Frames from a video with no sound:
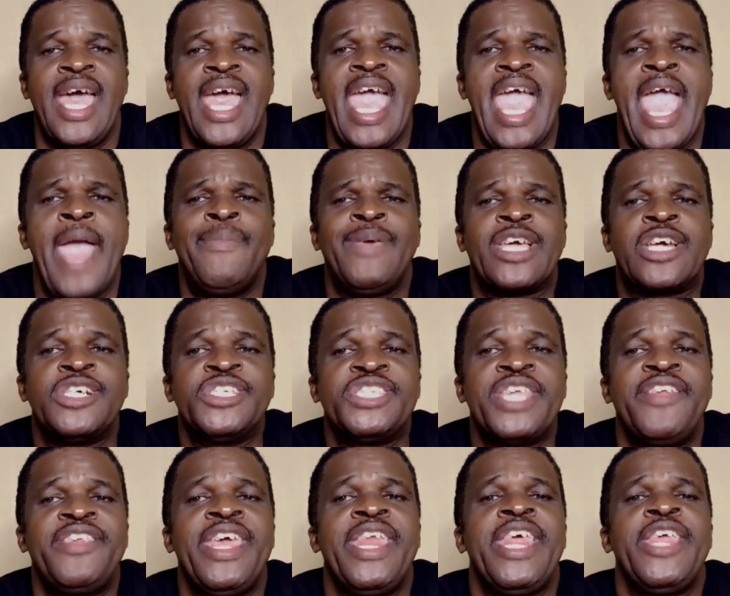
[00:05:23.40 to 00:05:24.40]
And because
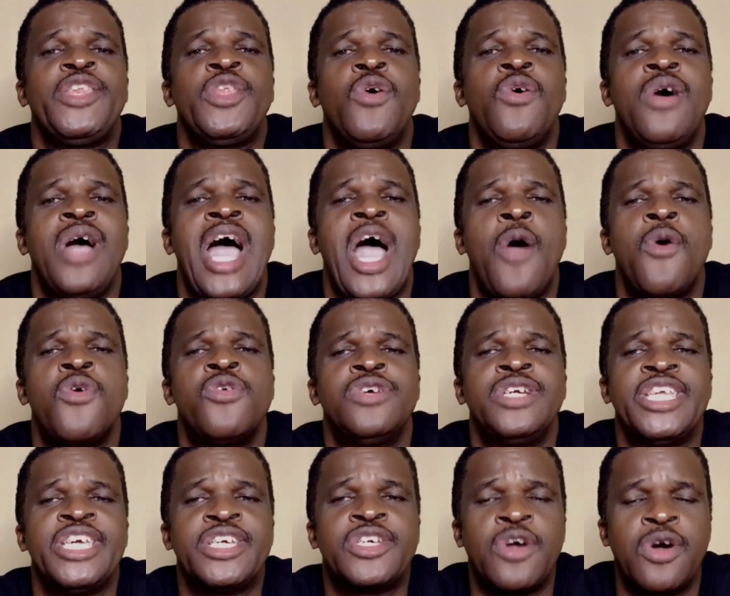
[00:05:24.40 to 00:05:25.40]
they didn't know how
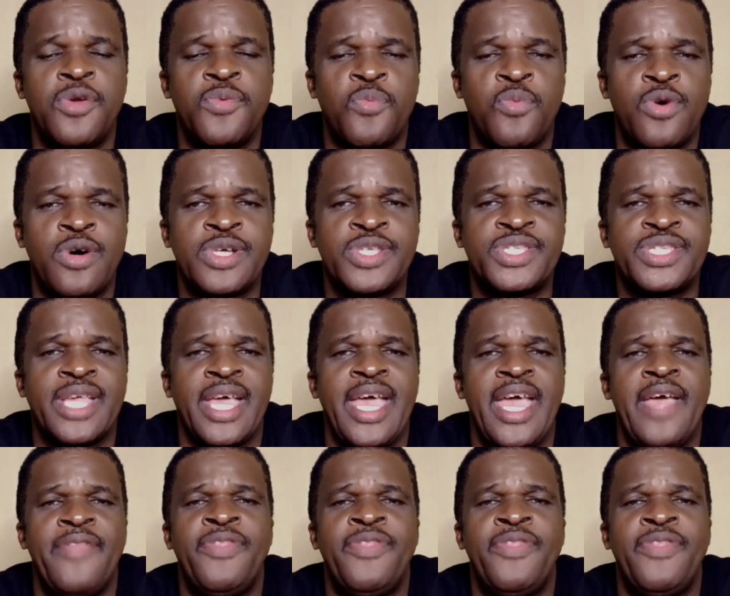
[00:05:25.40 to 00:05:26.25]
holy God was,